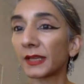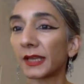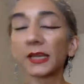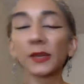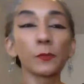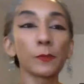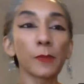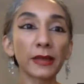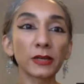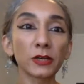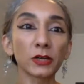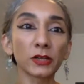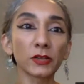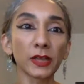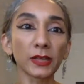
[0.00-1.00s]
in a
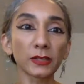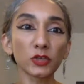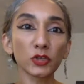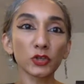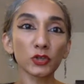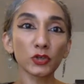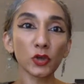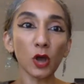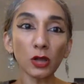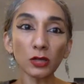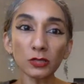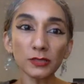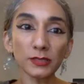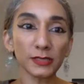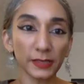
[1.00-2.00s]
manner that
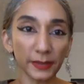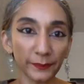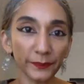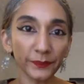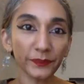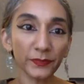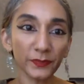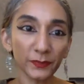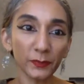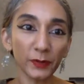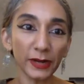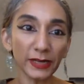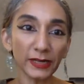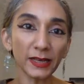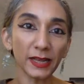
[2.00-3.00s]
taunts him,
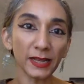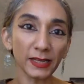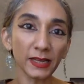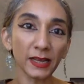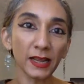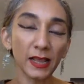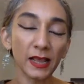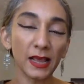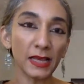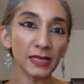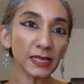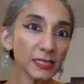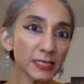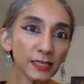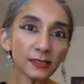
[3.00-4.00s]
right? And
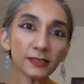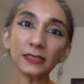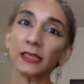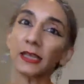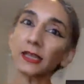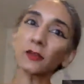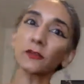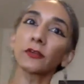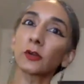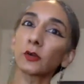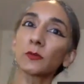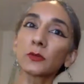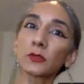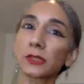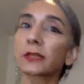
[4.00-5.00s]
and he does think of it
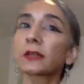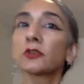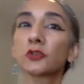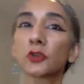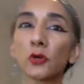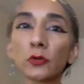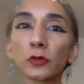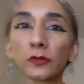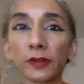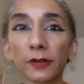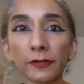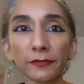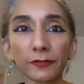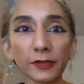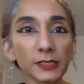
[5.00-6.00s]
almost like a joke the
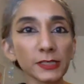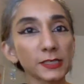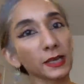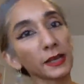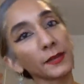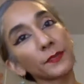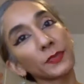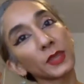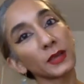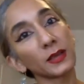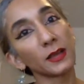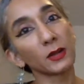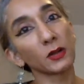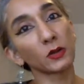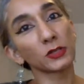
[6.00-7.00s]
very first time.
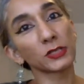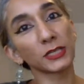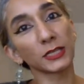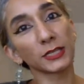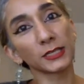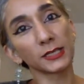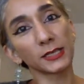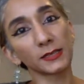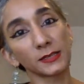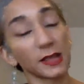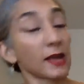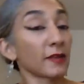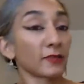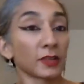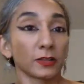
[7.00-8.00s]
Cordelia says,
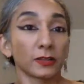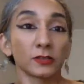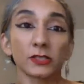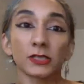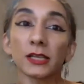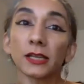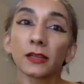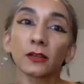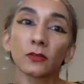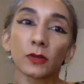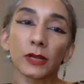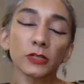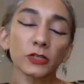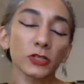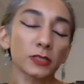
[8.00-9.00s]
"I have nothing to say,"
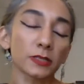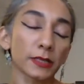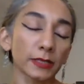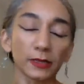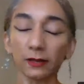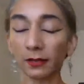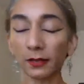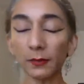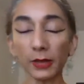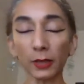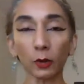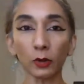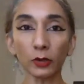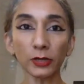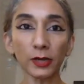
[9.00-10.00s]
right? She's like, "Nothing, my
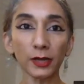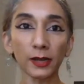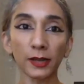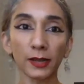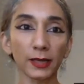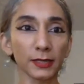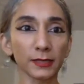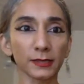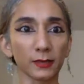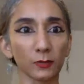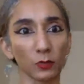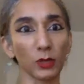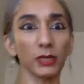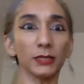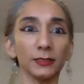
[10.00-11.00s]
lord," and he's
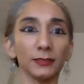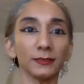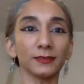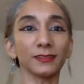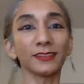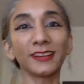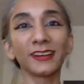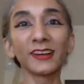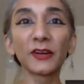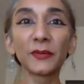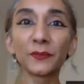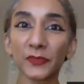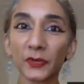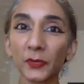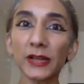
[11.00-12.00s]
like, "What?"
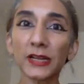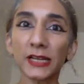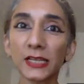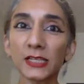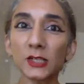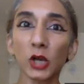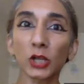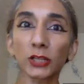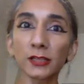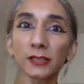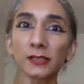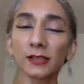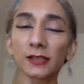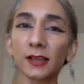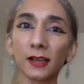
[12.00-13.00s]
Um, right? He's got
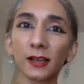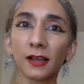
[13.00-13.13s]
this